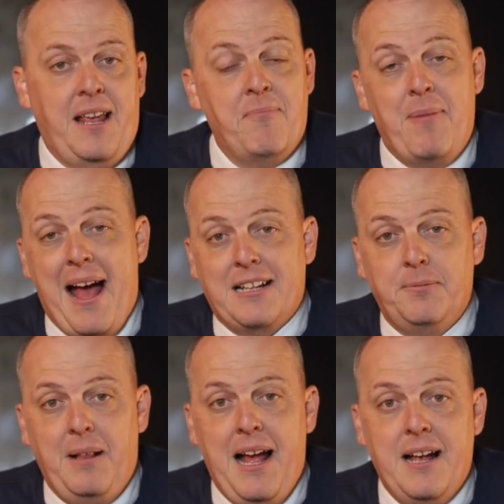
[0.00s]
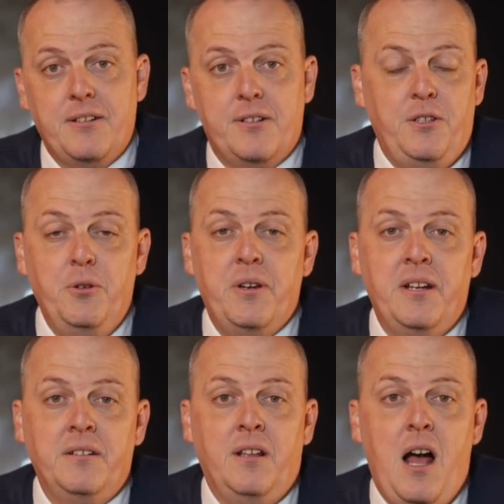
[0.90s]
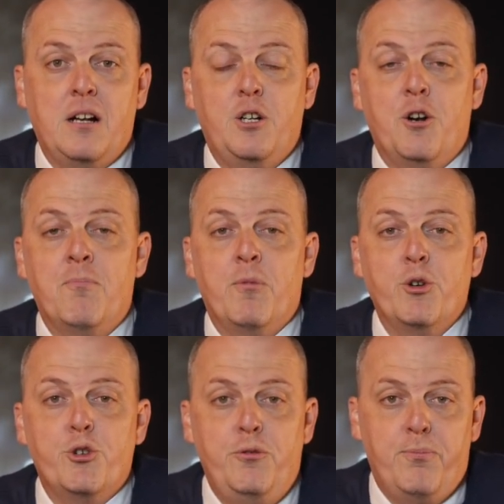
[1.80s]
and backsplash, you can unlock commercial